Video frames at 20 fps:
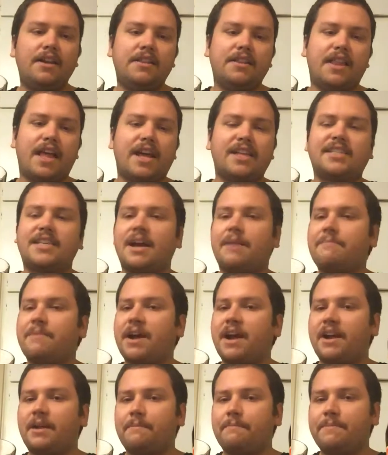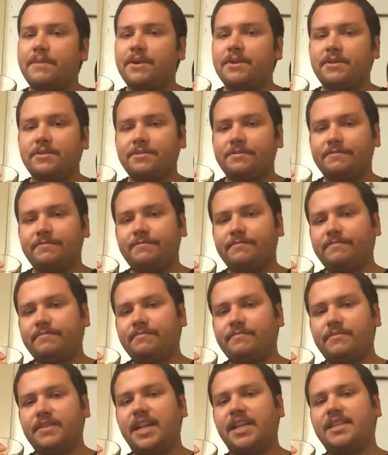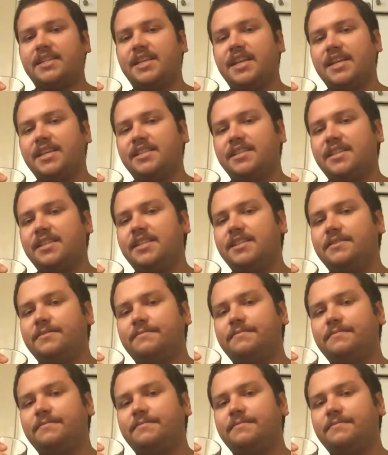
Last time I had a beer that tasted